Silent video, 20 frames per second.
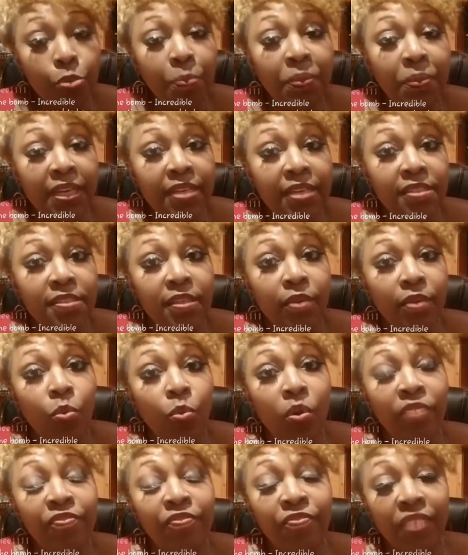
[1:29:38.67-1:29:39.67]
Where do you
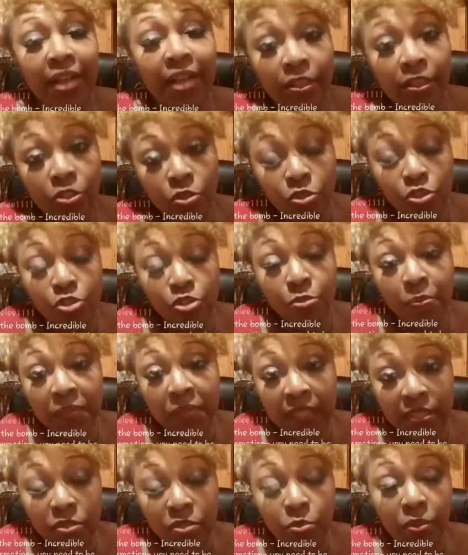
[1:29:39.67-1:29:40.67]
place it? What
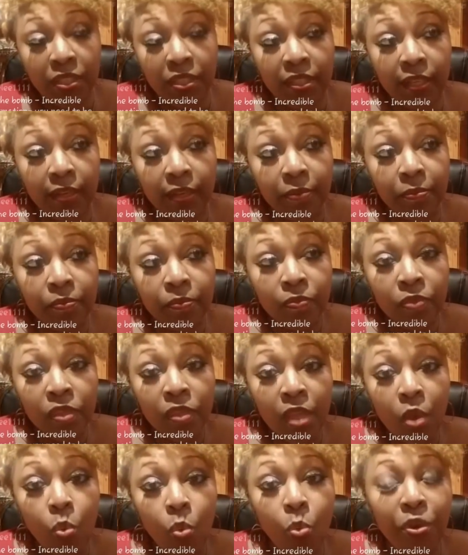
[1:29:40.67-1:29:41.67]
value do you place with
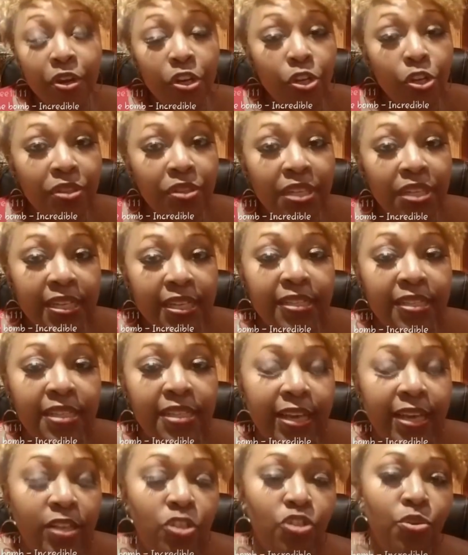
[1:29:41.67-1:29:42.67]
it? Where do
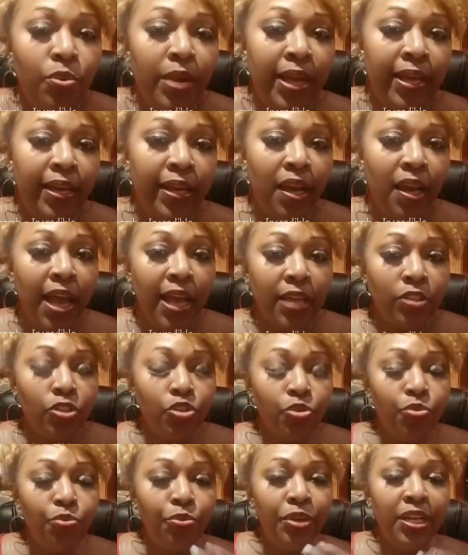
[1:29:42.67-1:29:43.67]
you think it takes you?
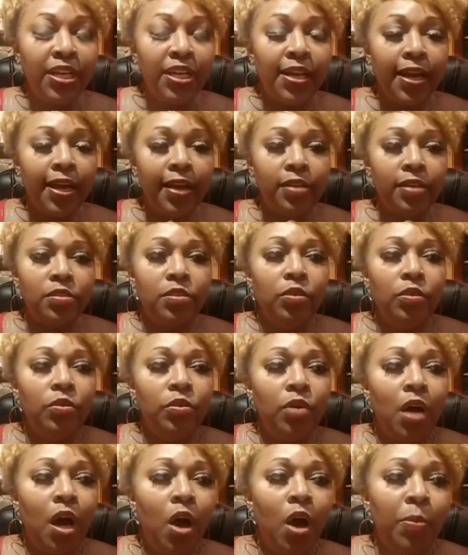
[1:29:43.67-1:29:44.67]
And do you
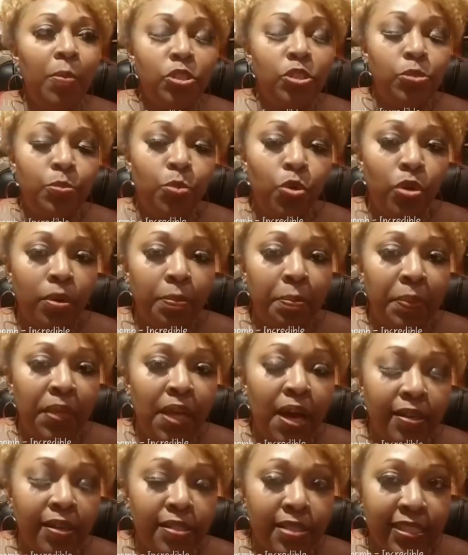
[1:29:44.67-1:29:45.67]
realize how
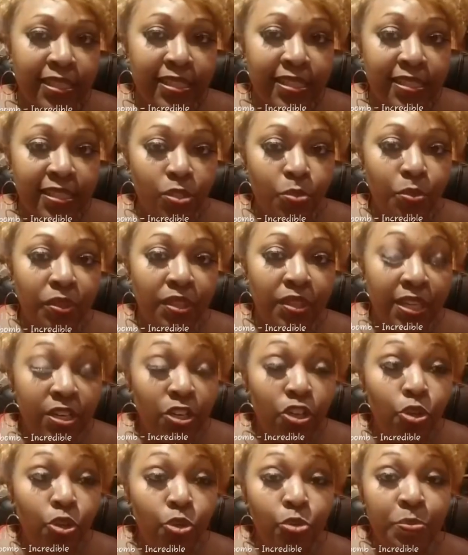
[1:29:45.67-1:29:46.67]
much more blocks
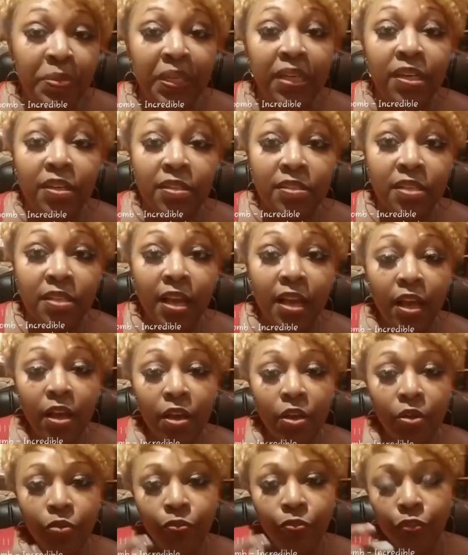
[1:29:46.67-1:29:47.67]
exist within you?
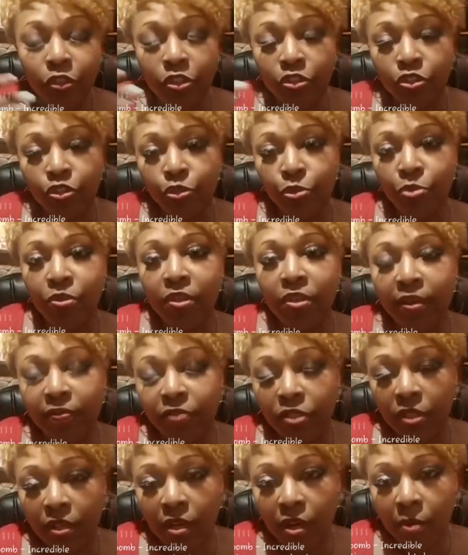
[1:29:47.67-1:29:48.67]
Because for
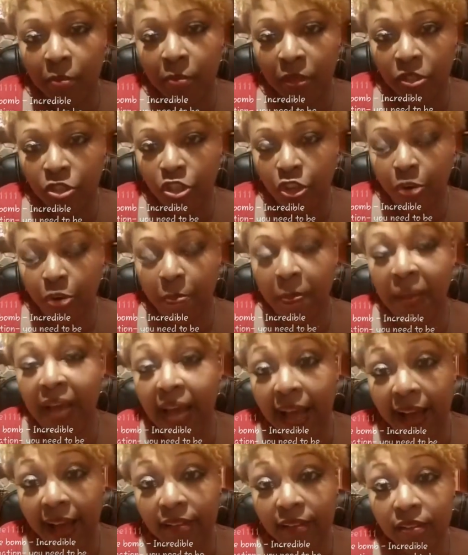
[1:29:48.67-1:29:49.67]
true love to come
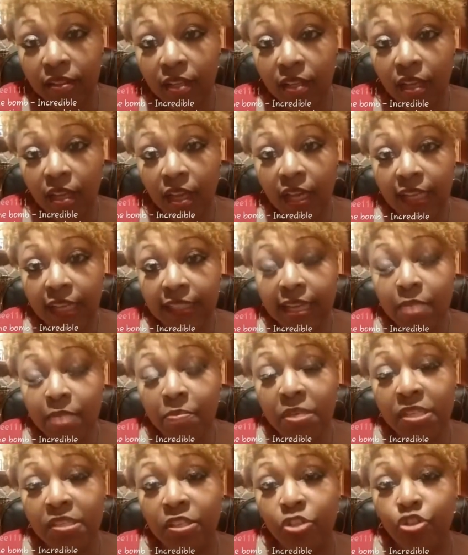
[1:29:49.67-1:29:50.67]
onto your path,
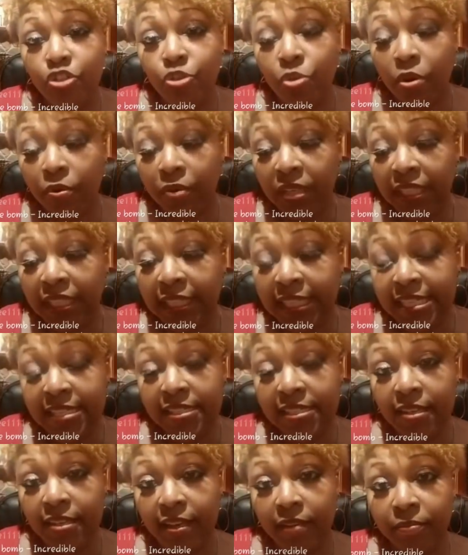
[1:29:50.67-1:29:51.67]
that means that you
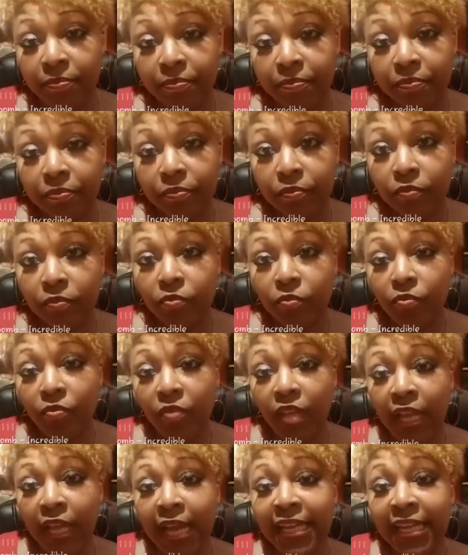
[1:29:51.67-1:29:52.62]
are releasing